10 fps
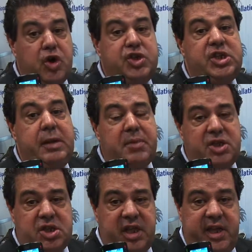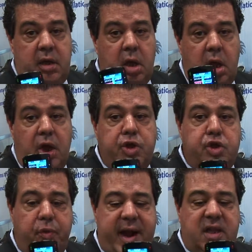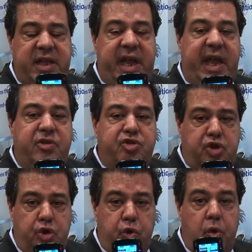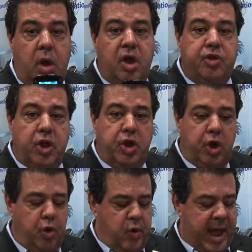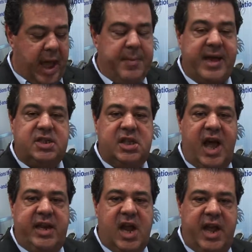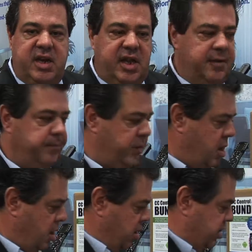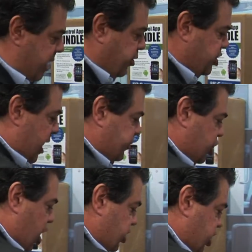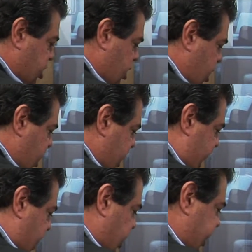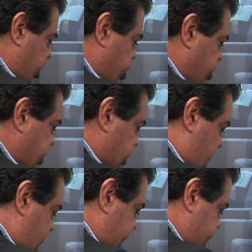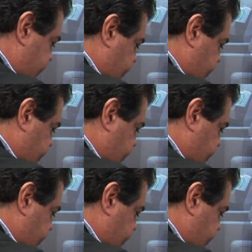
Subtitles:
seamlessly directly into the new MX990. Tabletop charger, elegant new design,